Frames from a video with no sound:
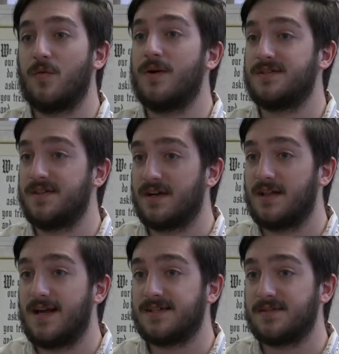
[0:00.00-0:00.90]
ones in the
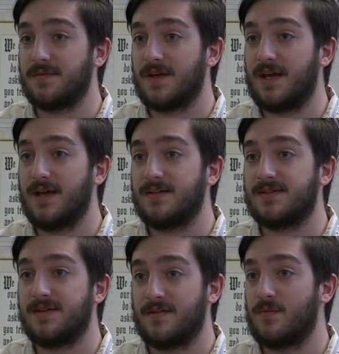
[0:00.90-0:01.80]
classes with the
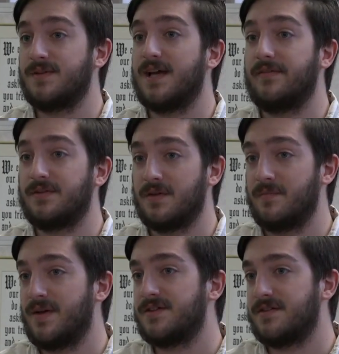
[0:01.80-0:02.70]
kids. They're the ones having to
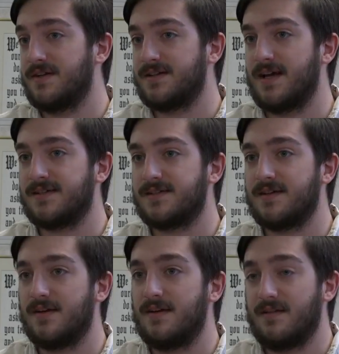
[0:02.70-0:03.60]
administer the test.
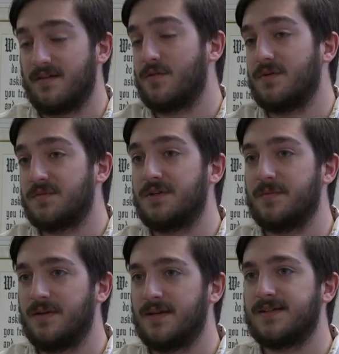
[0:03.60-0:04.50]
They're the ones we should
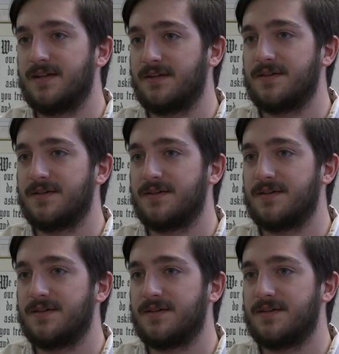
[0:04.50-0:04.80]
be listening